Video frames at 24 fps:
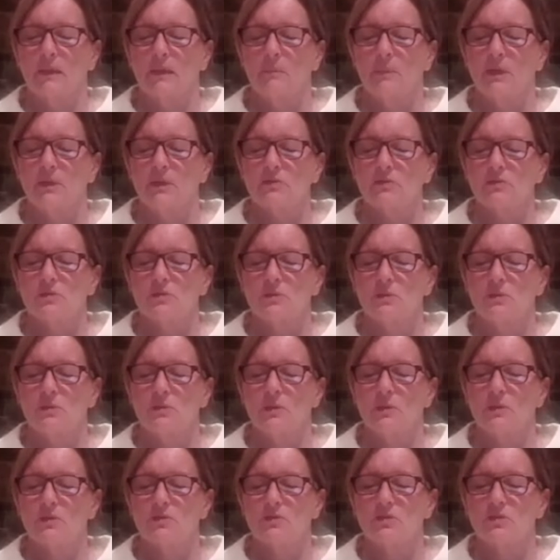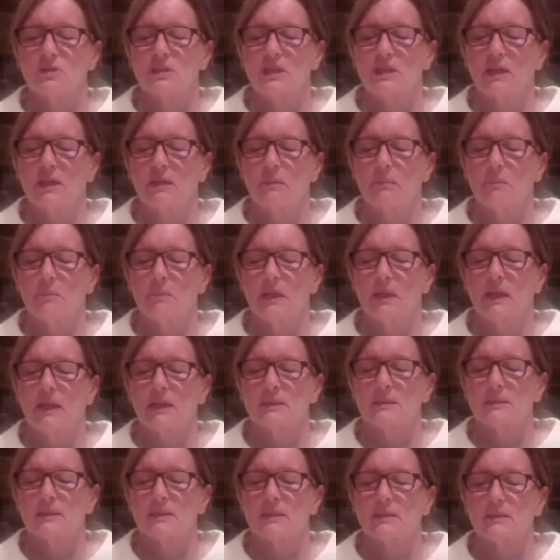Imagine those tent
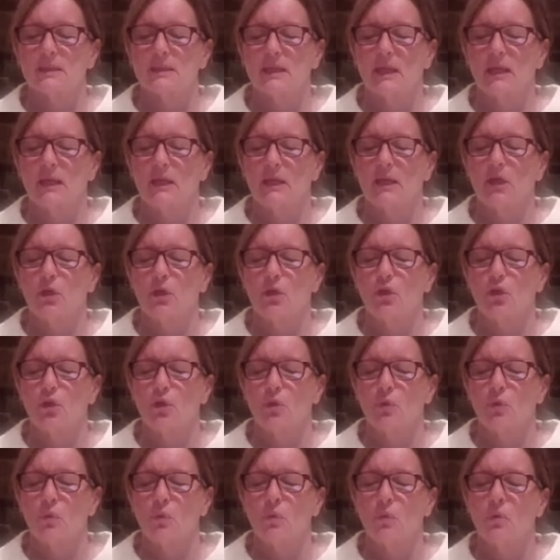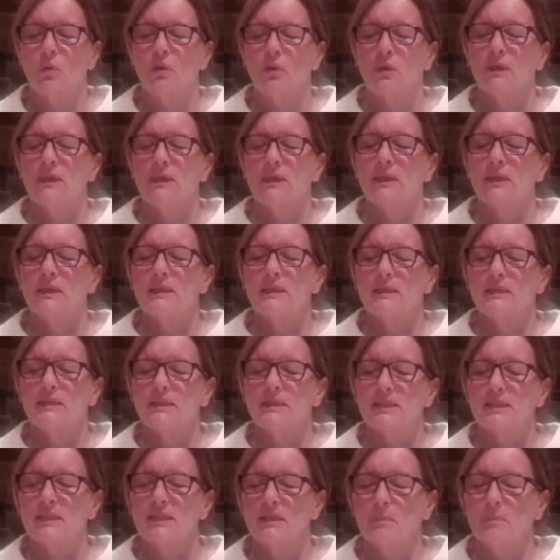pegs are taking you
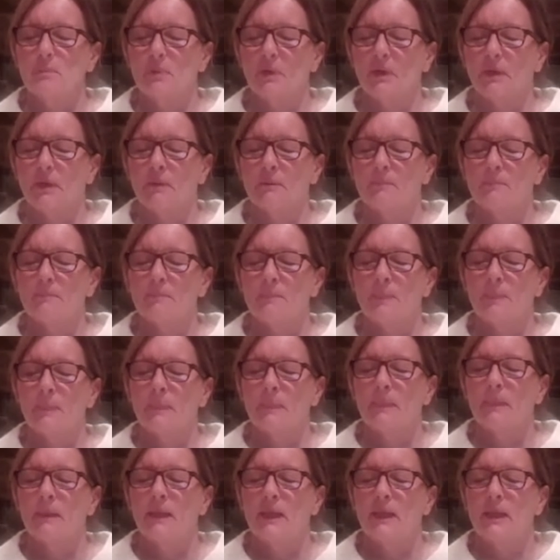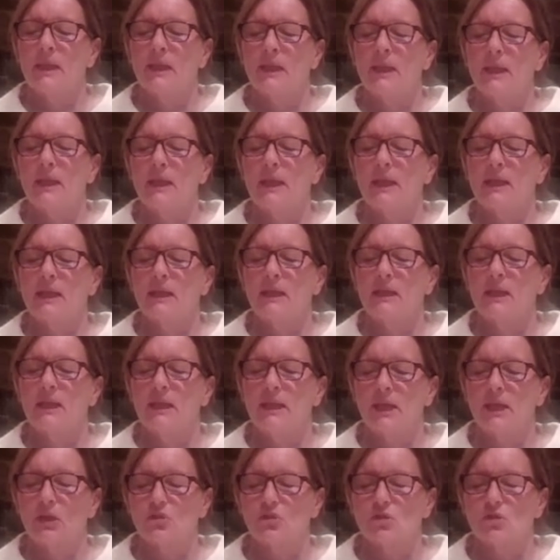deeper in
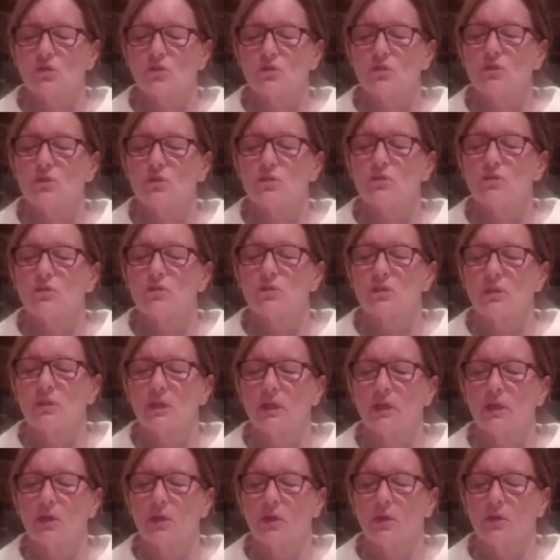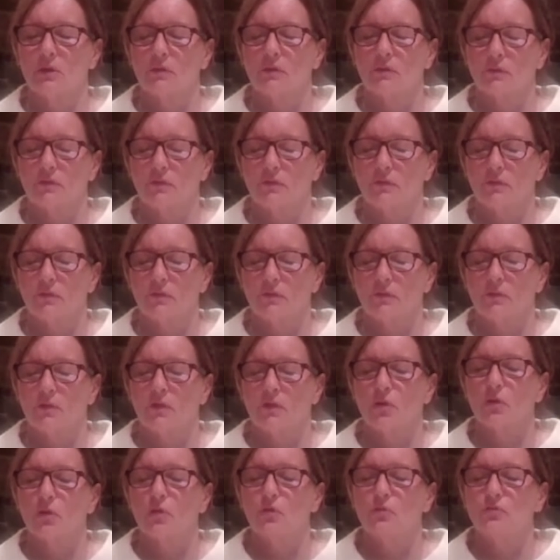connection to the earth,
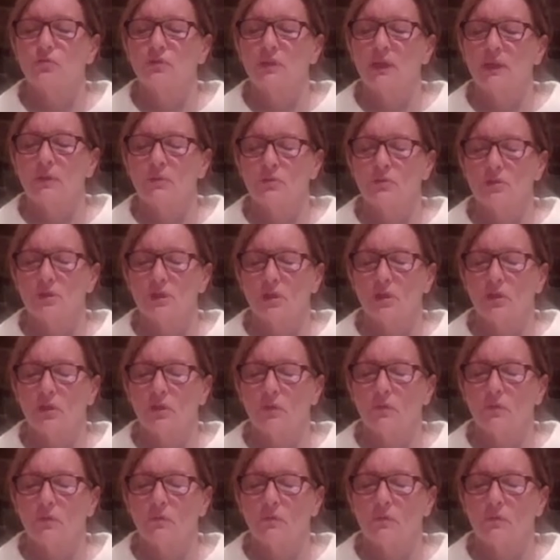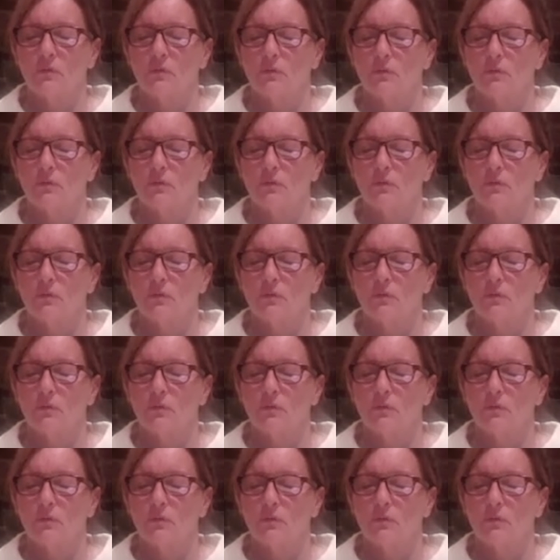grounding you.